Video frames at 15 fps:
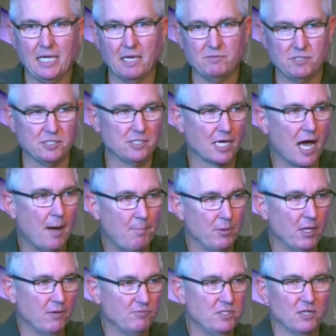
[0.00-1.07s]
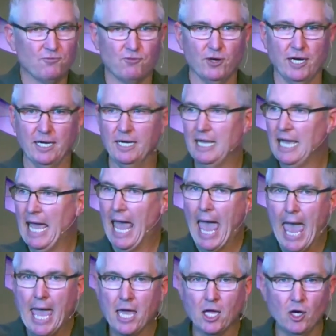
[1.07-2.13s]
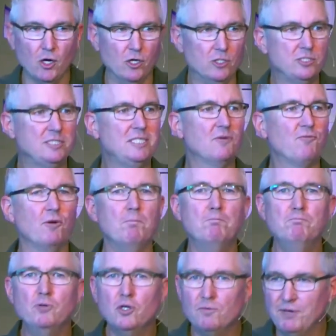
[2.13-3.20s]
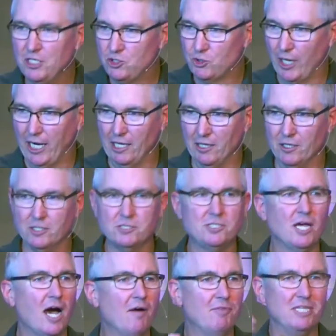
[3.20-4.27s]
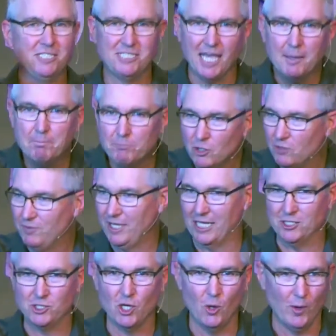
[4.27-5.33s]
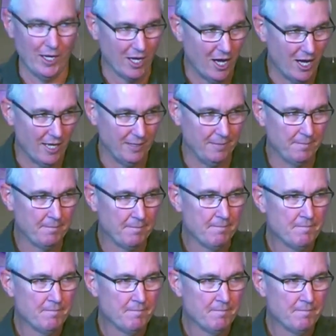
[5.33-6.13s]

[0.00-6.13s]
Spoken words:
It gives us a couple of different angles, different movie trailers of the same movie that's going on.